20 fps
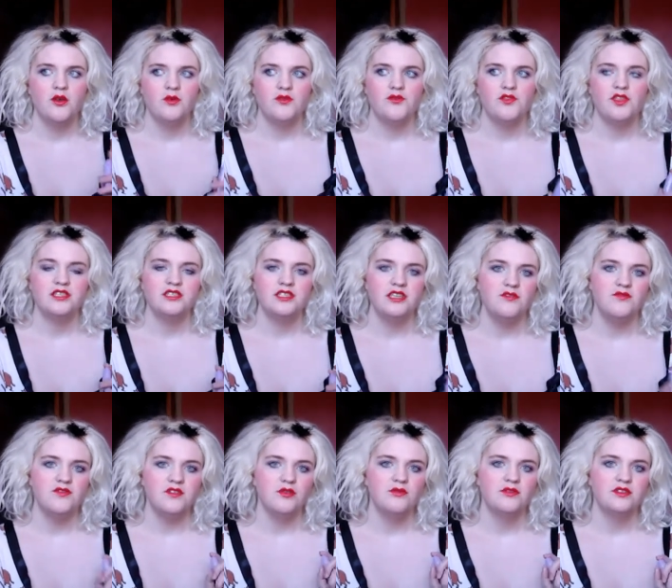With this,
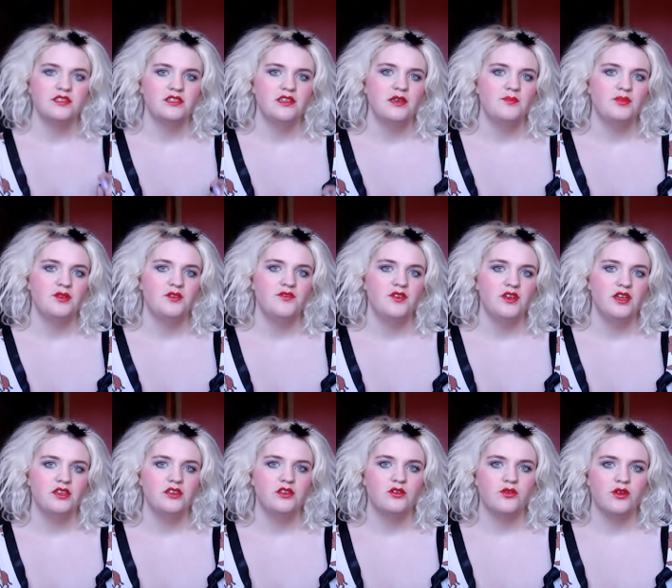even though it's an
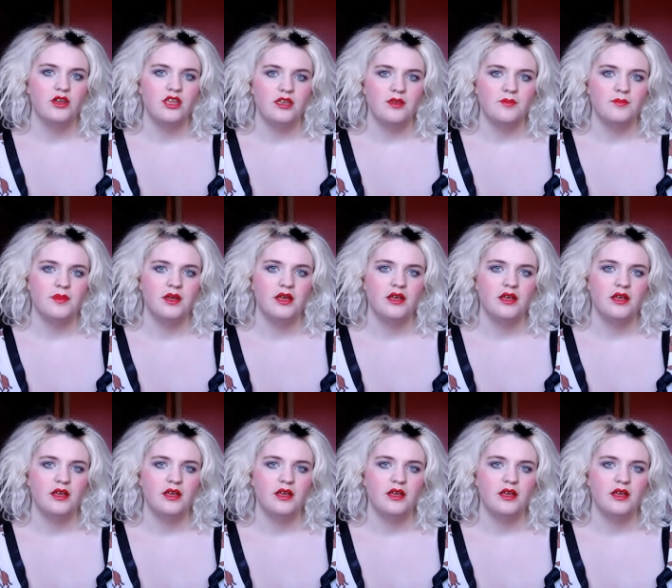amplified cream,